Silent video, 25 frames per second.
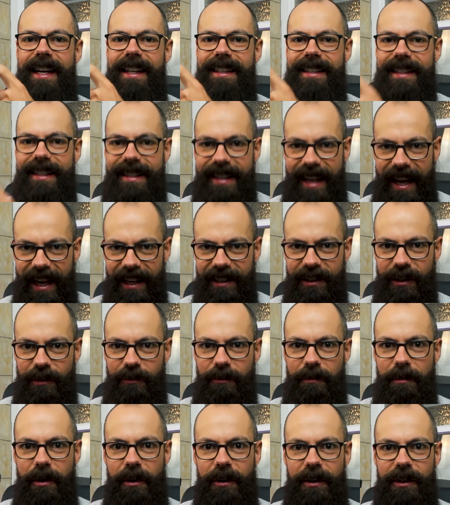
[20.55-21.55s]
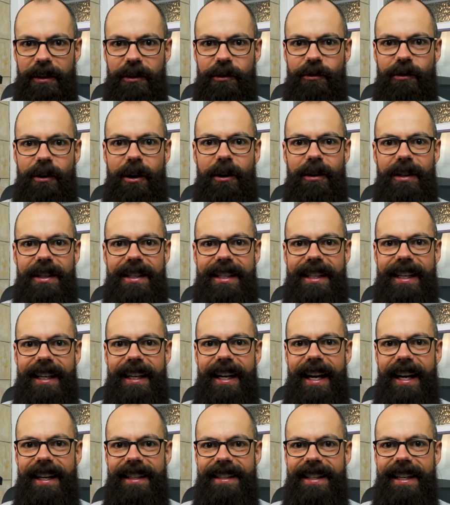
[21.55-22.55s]
detects the remote control is
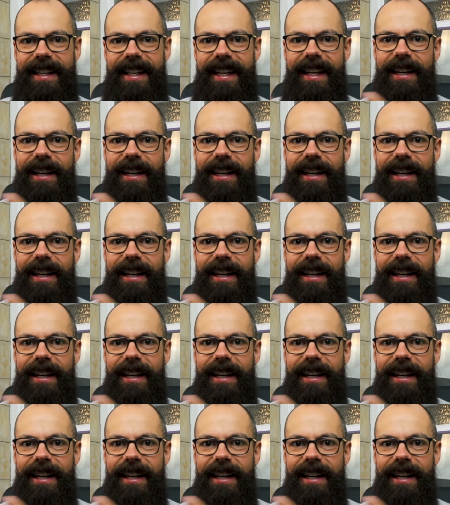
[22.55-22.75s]
connected,